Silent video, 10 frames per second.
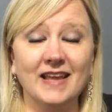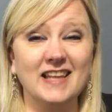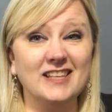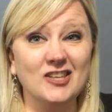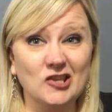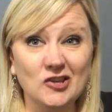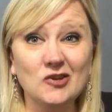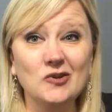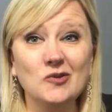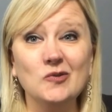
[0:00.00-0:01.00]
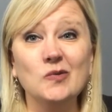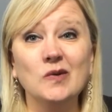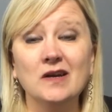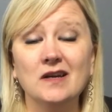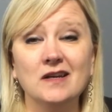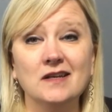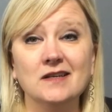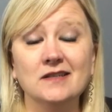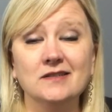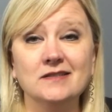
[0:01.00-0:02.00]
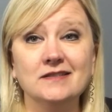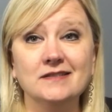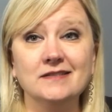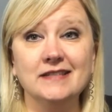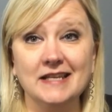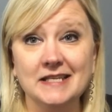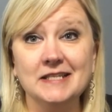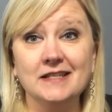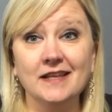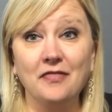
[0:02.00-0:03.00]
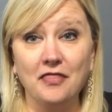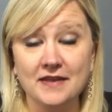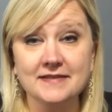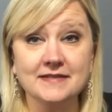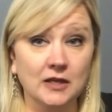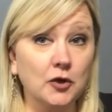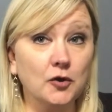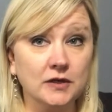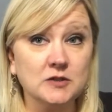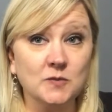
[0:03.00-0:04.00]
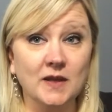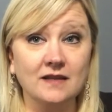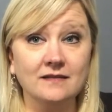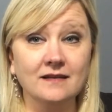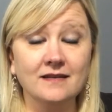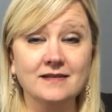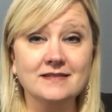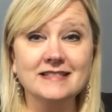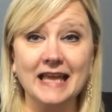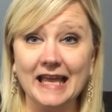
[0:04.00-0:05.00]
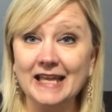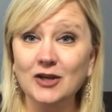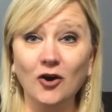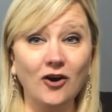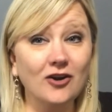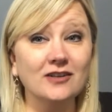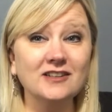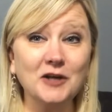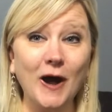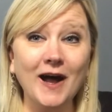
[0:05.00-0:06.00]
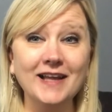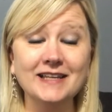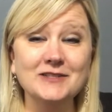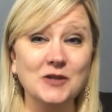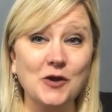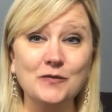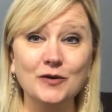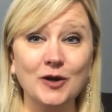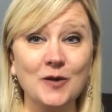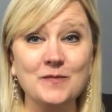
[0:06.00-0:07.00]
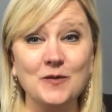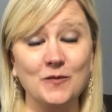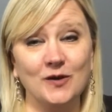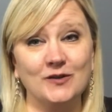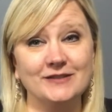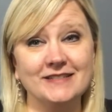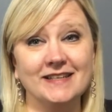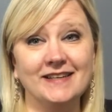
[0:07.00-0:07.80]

and you need this encouragement. Take heart. God has overcome the world.